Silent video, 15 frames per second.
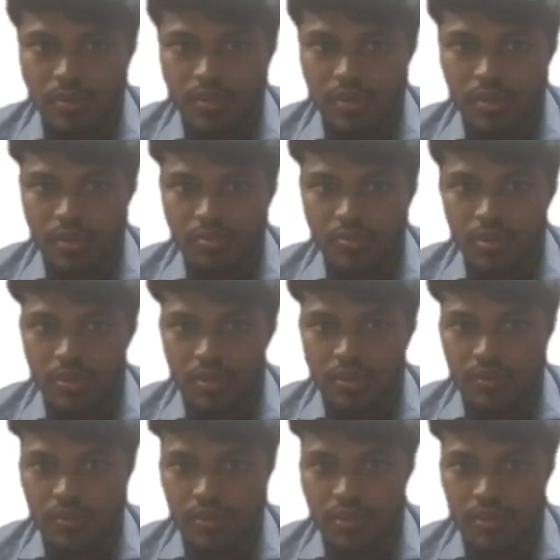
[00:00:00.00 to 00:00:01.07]

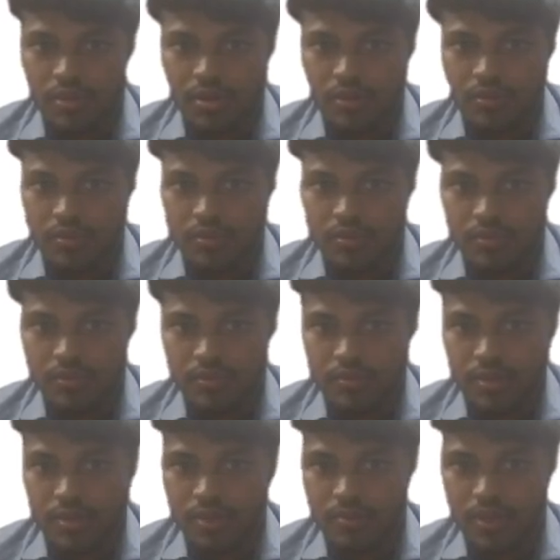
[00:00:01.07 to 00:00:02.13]
of dots
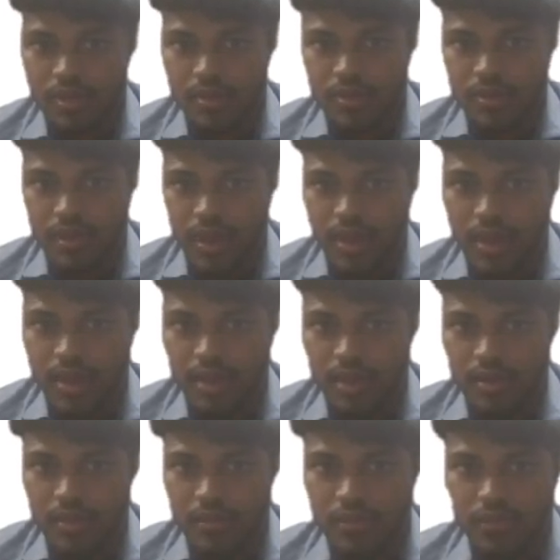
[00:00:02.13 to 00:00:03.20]
will be 9
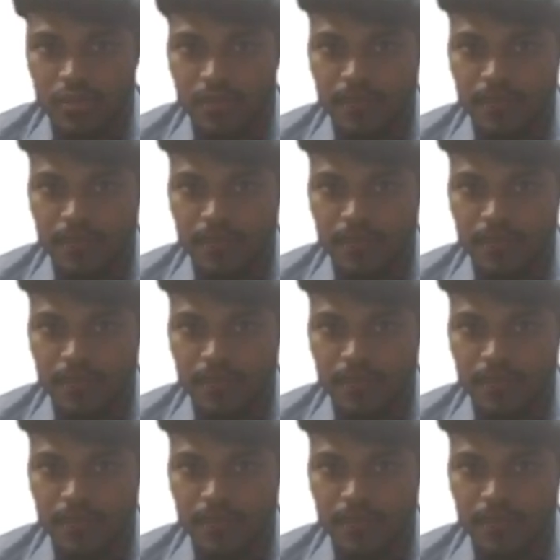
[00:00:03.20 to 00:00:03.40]
into,